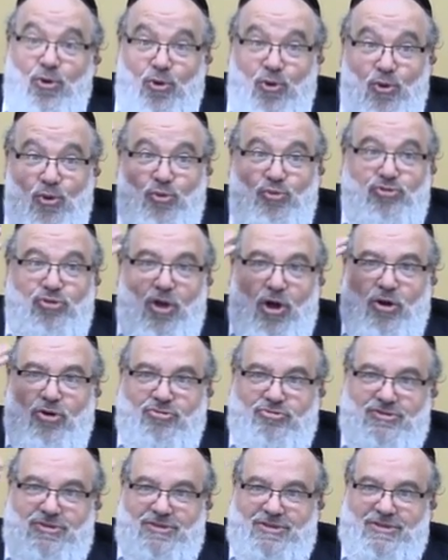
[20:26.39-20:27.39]
who
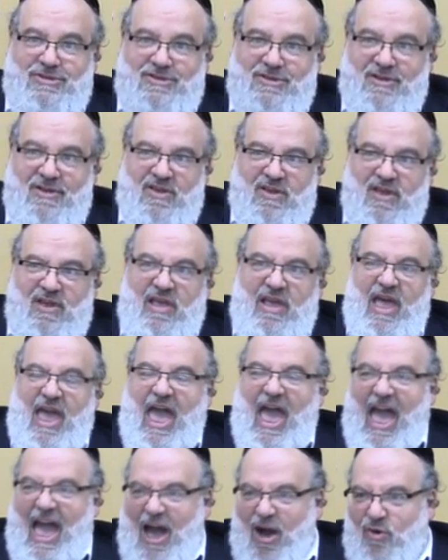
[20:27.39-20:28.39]
knows
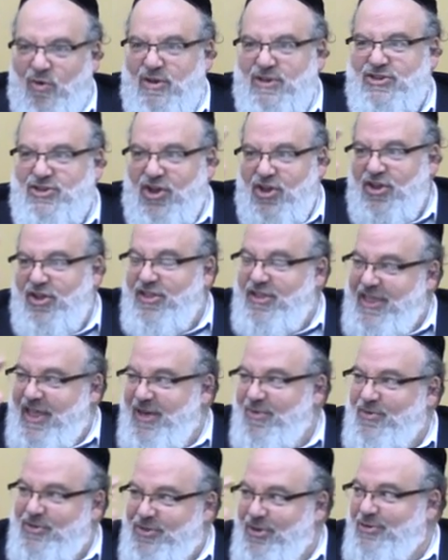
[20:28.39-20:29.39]
how he's going to
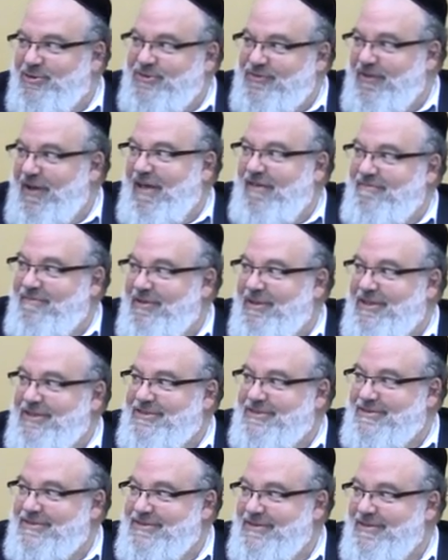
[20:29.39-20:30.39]
deal with those 5
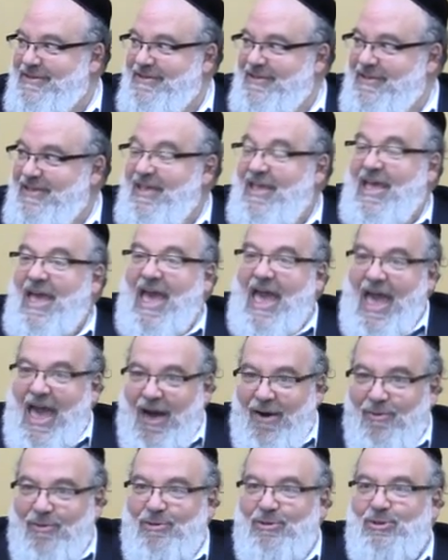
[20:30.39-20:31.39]
minutes?
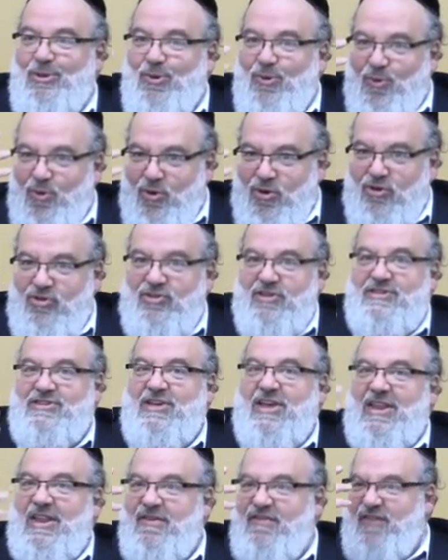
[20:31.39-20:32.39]
How in the world is
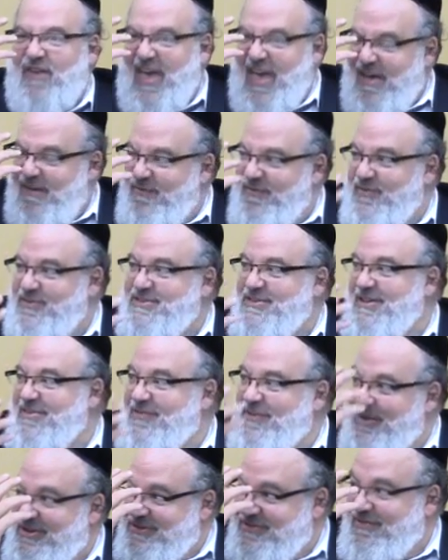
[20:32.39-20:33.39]
he going to emphasize
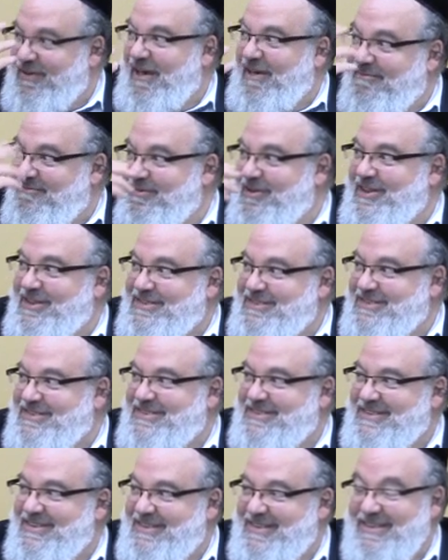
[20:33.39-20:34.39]
for those 5 minutes?
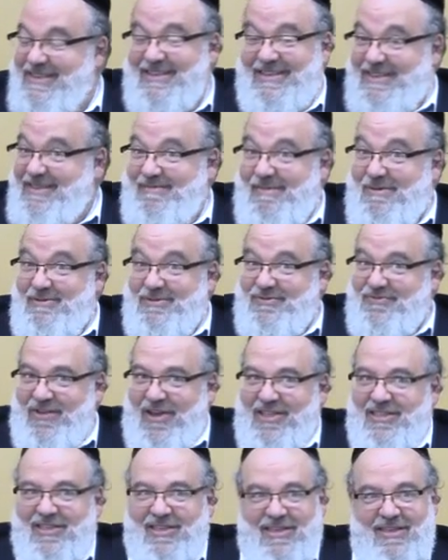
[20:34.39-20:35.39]
I was
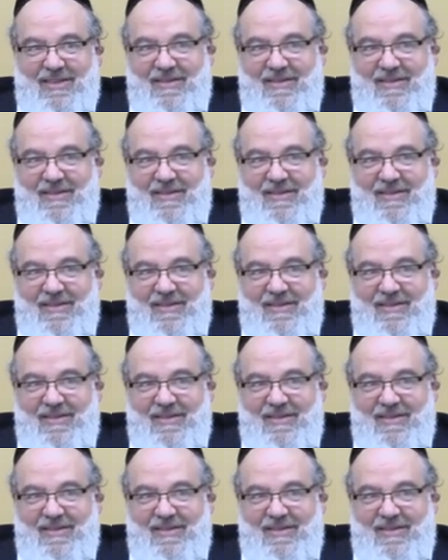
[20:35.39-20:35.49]
afraid.